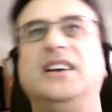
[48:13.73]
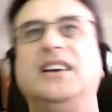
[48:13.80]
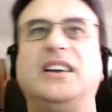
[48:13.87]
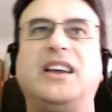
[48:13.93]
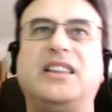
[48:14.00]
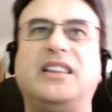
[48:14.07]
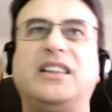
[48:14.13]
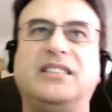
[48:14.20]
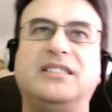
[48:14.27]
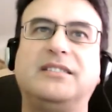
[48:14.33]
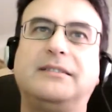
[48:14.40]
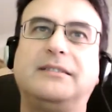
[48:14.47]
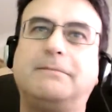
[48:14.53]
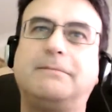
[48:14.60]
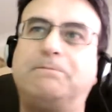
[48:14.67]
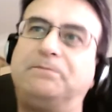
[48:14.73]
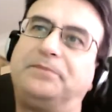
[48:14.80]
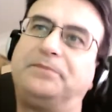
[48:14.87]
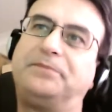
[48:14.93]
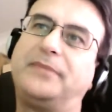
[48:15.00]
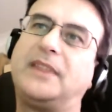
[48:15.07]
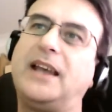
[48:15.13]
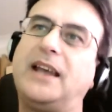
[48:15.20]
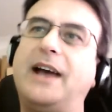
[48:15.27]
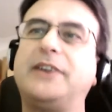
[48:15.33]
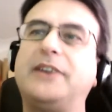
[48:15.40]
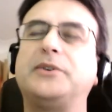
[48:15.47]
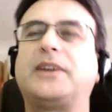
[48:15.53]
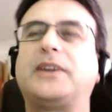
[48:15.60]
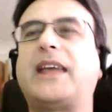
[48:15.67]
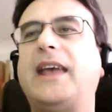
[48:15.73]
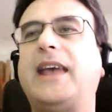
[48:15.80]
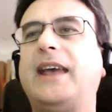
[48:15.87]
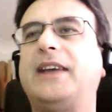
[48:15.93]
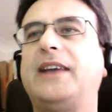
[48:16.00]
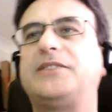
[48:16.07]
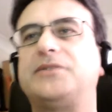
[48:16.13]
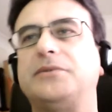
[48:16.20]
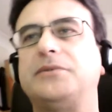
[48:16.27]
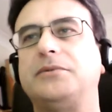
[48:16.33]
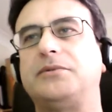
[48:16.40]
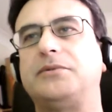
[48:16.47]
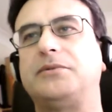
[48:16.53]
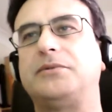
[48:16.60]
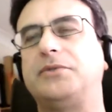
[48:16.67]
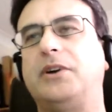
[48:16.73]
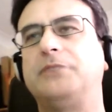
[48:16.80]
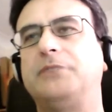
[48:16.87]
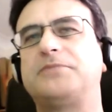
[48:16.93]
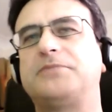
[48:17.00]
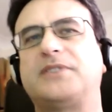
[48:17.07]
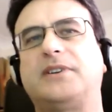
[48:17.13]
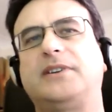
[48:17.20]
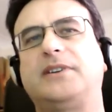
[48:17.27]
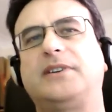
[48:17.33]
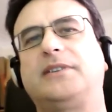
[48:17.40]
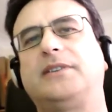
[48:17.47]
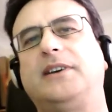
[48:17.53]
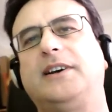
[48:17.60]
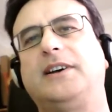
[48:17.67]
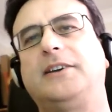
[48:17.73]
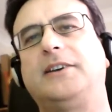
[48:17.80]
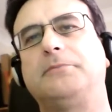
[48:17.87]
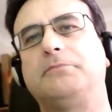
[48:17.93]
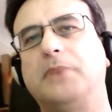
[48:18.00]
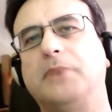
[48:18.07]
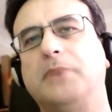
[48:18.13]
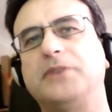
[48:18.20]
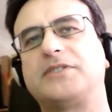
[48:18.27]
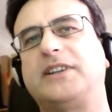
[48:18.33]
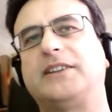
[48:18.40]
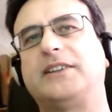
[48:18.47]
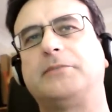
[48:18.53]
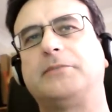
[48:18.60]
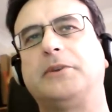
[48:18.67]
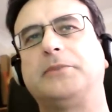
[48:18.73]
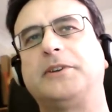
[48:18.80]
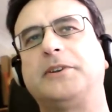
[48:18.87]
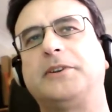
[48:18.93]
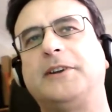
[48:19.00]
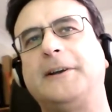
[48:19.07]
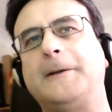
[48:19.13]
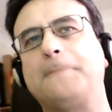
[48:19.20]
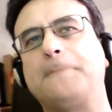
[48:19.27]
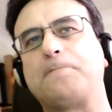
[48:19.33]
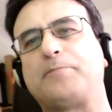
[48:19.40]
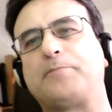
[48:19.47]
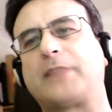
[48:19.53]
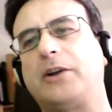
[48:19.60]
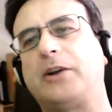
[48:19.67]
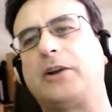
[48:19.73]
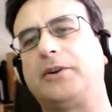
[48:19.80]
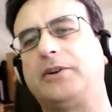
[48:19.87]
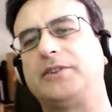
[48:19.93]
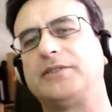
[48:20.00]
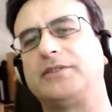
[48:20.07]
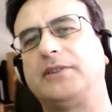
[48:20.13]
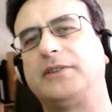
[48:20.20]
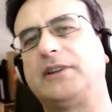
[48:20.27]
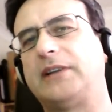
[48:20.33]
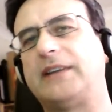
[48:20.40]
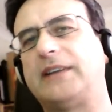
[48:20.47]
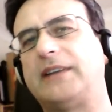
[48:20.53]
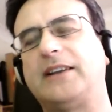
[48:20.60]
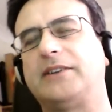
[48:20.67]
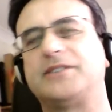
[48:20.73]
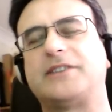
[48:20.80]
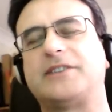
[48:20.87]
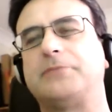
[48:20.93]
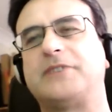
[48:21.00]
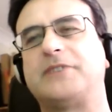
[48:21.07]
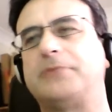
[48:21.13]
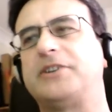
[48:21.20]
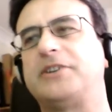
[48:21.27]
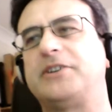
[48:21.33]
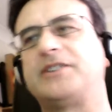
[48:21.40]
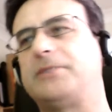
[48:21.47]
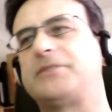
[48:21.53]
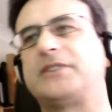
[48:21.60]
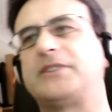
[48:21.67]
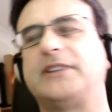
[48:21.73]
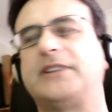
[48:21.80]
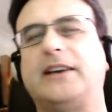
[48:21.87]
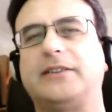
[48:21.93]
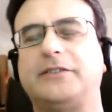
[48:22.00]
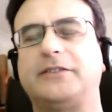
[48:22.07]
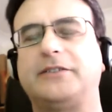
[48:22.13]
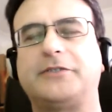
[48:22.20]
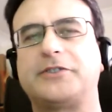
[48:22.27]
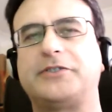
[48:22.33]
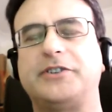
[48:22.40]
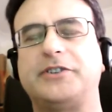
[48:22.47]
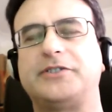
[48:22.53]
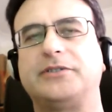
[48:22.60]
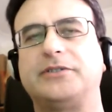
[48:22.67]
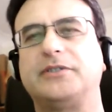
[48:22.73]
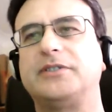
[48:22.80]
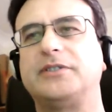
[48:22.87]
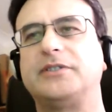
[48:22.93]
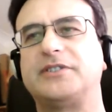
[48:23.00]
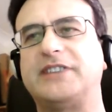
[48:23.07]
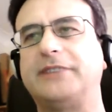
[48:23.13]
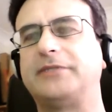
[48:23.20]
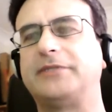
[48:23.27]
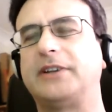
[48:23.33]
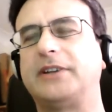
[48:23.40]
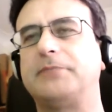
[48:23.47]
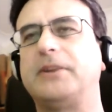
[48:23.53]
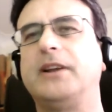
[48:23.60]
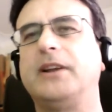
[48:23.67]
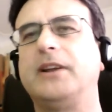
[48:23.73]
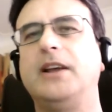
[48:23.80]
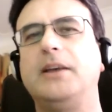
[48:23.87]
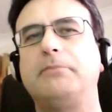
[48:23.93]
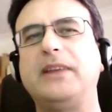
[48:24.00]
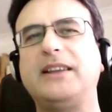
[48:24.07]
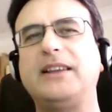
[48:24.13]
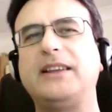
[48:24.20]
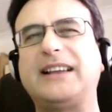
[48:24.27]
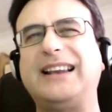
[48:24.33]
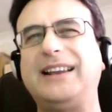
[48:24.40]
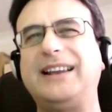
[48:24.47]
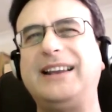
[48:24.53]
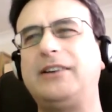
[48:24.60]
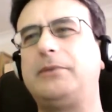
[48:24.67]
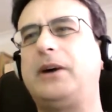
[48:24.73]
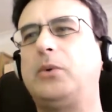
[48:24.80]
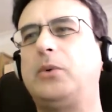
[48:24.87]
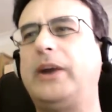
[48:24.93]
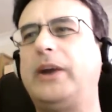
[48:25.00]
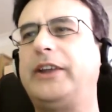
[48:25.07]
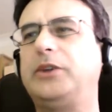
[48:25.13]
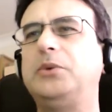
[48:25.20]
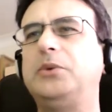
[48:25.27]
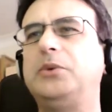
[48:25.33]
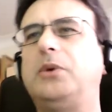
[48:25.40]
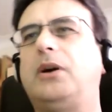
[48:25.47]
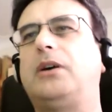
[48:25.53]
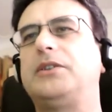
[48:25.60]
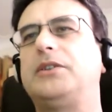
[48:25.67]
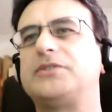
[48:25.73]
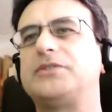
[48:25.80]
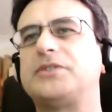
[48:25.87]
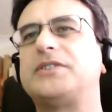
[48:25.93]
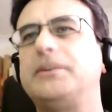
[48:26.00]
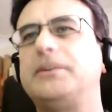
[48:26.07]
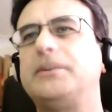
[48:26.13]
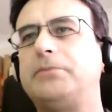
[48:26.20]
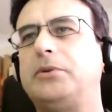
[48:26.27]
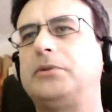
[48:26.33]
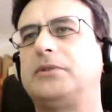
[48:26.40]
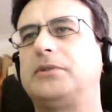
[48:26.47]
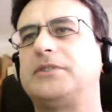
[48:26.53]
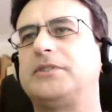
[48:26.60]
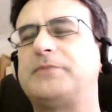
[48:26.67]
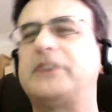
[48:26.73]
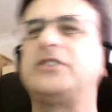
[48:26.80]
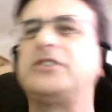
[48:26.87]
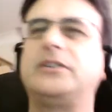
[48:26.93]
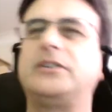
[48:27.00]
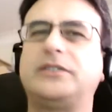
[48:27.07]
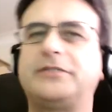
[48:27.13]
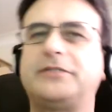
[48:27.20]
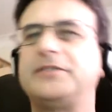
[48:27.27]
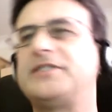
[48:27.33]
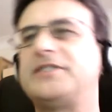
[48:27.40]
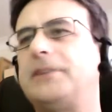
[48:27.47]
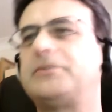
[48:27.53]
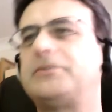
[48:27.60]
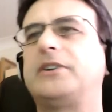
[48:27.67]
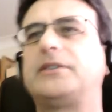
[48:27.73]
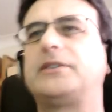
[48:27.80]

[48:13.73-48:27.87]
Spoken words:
in the I don't care to hope side, mostly at the moment. And on some subjects I'm still down on the frustration. It's definitely, but being clear about where you are is also important, especially on different subjects,